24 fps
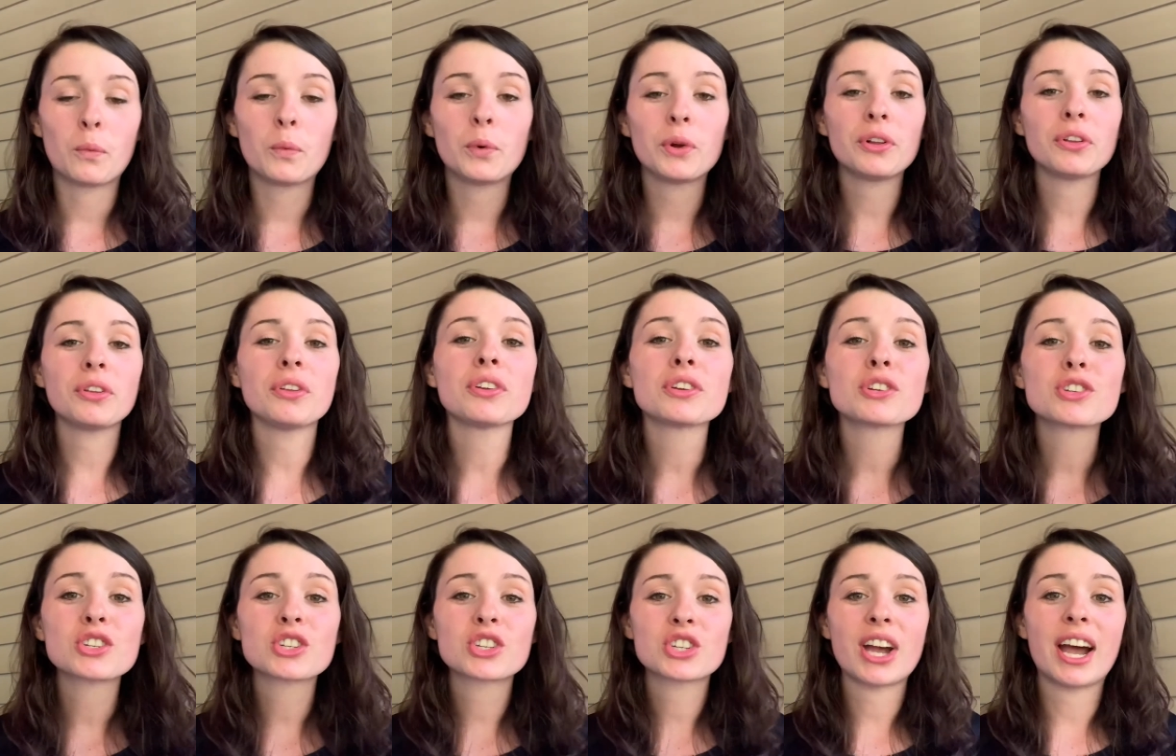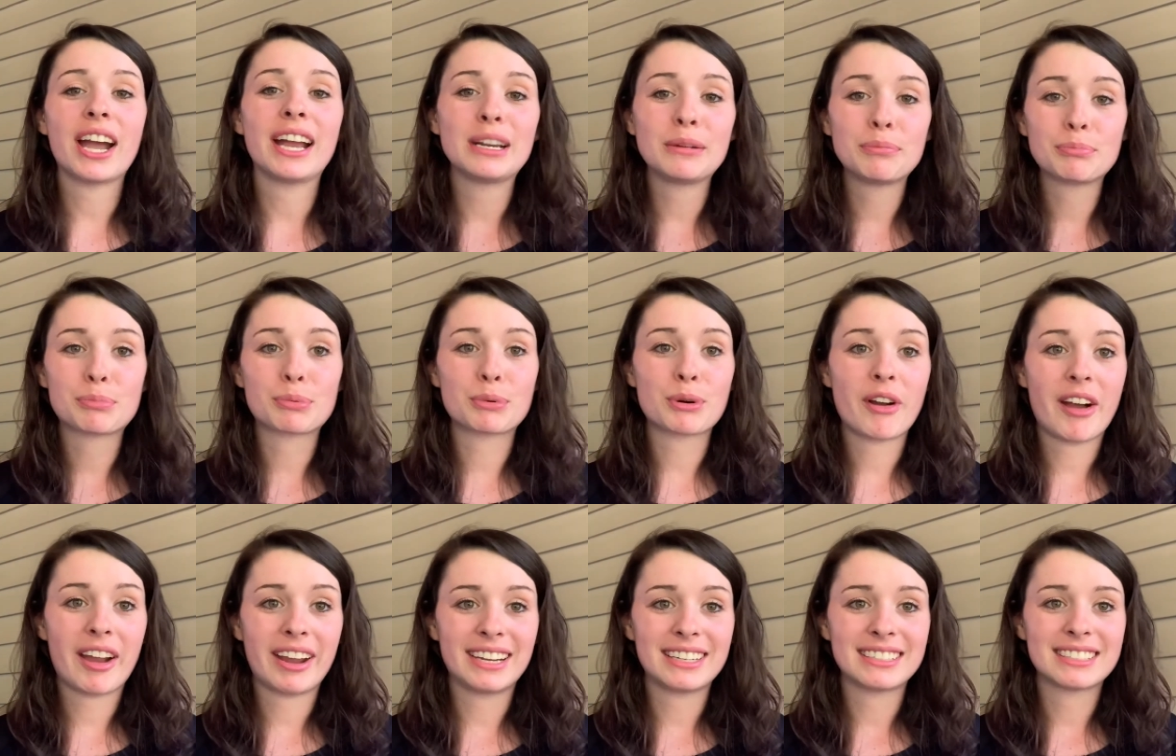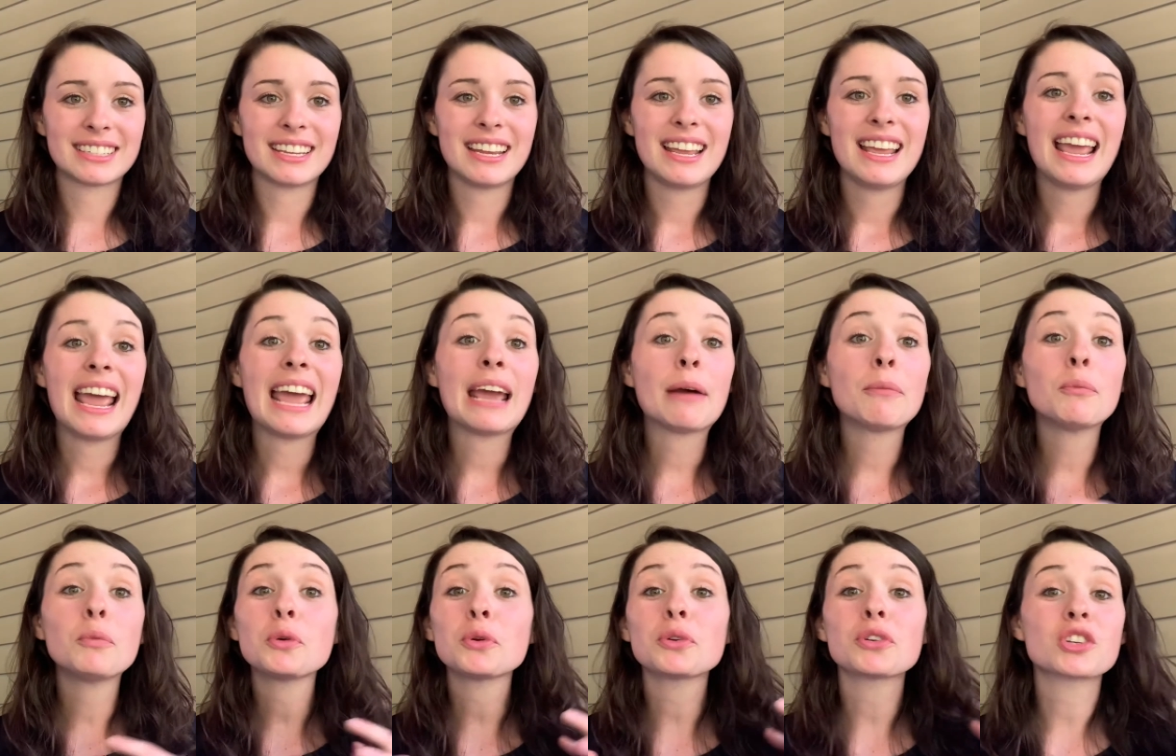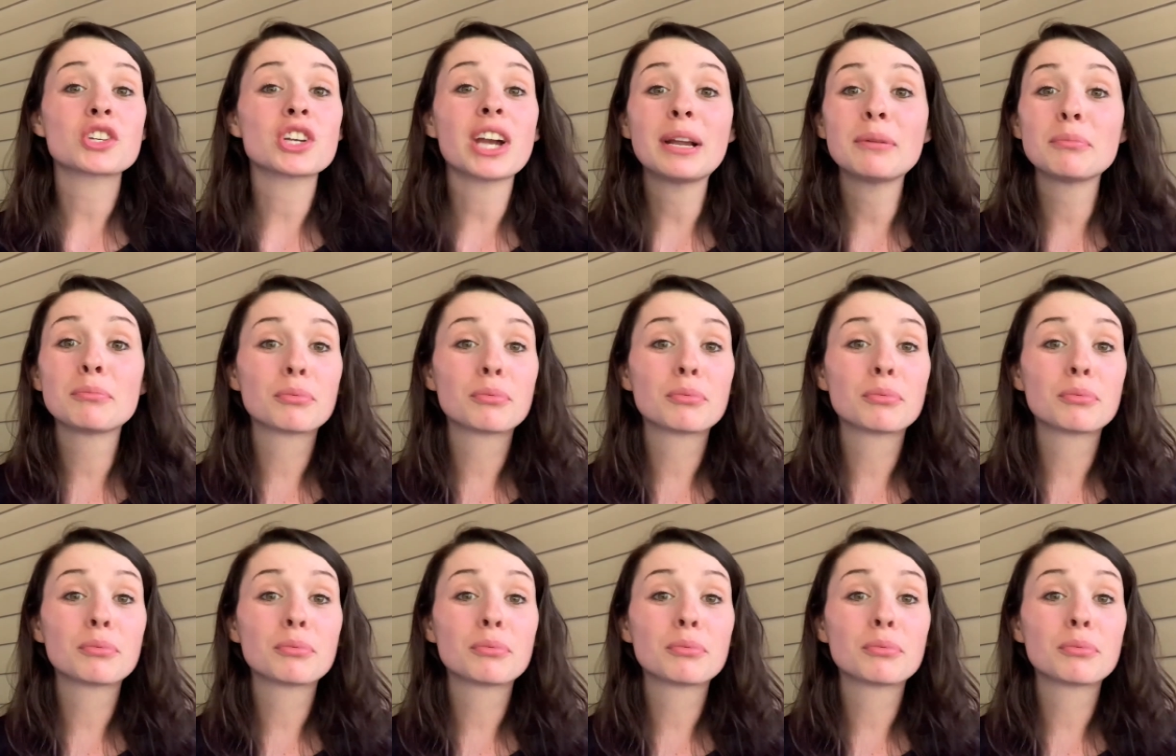will shine bright and will shine